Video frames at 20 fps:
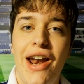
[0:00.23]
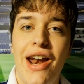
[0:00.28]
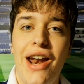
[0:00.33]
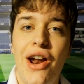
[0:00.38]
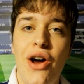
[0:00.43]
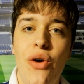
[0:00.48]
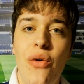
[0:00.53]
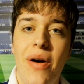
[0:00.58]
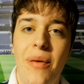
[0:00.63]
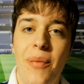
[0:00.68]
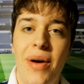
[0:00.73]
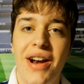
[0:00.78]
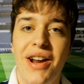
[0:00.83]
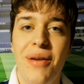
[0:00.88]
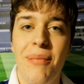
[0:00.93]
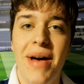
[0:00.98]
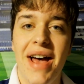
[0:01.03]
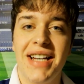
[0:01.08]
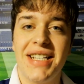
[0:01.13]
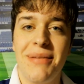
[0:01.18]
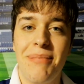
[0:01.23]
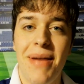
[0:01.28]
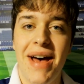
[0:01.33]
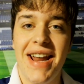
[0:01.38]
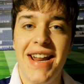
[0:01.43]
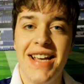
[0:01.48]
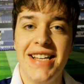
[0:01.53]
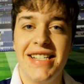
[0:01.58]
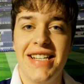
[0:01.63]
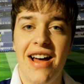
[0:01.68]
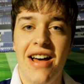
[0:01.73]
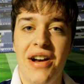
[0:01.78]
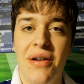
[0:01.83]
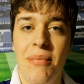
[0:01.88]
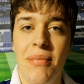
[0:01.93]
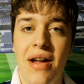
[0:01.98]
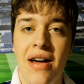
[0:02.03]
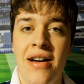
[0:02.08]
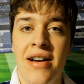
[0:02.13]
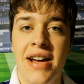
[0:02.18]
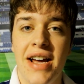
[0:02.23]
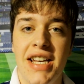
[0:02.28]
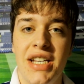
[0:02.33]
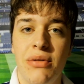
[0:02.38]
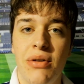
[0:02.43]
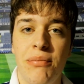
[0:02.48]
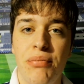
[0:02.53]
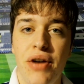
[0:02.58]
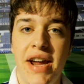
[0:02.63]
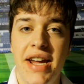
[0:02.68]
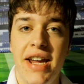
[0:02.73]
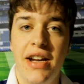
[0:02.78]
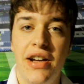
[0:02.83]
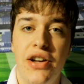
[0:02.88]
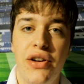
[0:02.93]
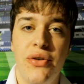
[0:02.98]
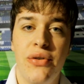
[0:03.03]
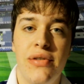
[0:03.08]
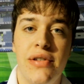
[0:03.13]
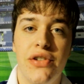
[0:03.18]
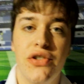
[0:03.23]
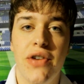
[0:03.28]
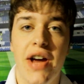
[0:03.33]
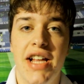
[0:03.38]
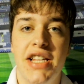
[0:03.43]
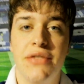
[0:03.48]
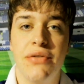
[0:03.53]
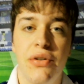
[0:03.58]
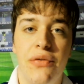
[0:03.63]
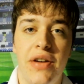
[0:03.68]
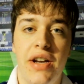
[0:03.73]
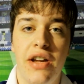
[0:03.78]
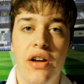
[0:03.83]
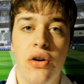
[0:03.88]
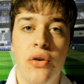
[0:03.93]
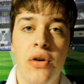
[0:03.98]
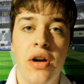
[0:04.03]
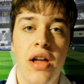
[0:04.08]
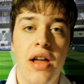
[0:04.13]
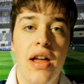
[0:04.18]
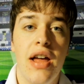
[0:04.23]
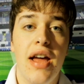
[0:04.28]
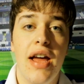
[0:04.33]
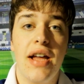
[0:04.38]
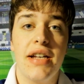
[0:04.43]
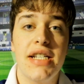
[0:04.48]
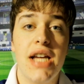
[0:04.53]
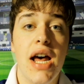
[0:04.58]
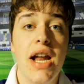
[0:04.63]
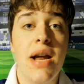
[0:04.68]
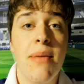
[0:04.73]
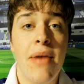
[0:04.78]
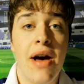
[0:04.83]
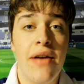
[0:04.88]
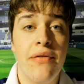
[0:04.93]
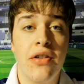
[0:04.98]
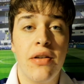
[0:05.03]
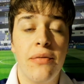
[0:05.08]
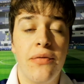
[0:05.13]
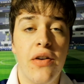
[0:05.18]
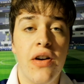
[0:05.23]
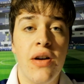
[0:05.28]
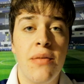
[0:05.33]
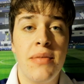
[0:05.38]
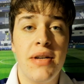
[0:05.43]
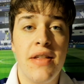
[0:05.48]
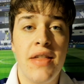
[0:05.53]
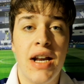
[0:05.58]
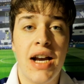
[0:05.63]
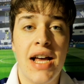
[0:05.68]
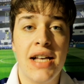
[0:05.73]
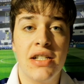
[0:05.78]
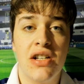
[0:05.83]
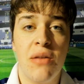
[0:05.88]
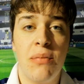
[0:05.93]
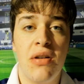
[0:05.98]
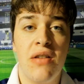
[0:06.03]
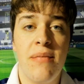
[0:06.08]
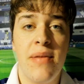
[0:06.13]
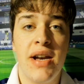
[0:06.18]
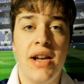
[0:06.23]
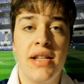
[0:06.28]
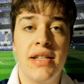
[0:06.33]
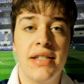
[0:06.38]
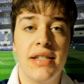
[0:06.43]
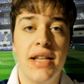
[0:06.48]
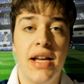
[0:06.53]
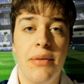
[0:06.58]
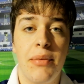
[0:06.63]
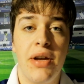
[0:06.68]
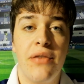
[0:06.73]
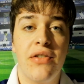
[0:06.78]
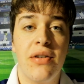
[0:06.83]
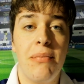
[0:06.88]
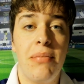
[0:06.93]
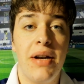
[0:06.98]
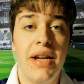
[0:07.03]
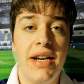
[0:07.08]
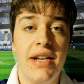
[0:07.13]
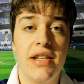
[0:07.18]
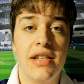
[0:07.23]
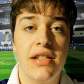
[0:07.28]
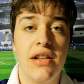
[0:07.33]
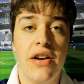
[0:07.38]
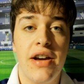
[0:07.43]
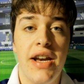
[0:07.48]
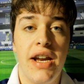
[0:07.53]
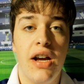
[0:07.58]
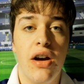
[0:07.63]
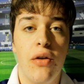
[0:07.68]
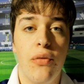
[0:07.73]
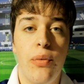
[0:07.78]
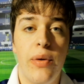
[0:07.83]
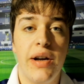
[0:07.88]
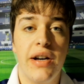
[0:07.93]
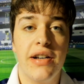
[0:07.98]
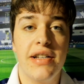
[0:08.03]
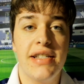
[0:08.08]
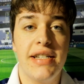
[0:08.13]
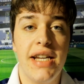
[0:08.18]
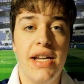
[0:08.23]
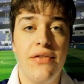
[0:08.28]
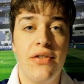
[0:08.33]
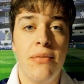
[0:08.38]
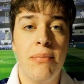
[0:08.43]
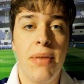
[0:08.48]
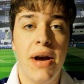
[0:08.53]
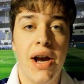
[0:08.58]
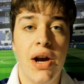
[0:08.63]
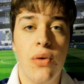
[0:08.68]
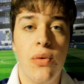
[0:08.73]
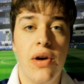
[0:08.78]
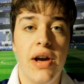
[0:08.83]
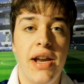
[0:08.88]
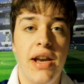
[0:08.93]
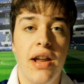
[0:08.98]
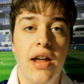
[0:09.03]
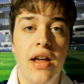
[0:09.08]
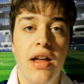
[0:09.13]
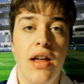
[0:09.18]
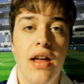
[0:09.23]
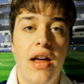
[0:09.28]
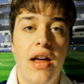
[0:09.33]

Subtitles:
Hello and welcome back to Matty's Tottenham blog and to a breaking news transfer video. Tottenham have confirmed in the last couple of minutes that we have completed the signing of winger Steven Bergwijn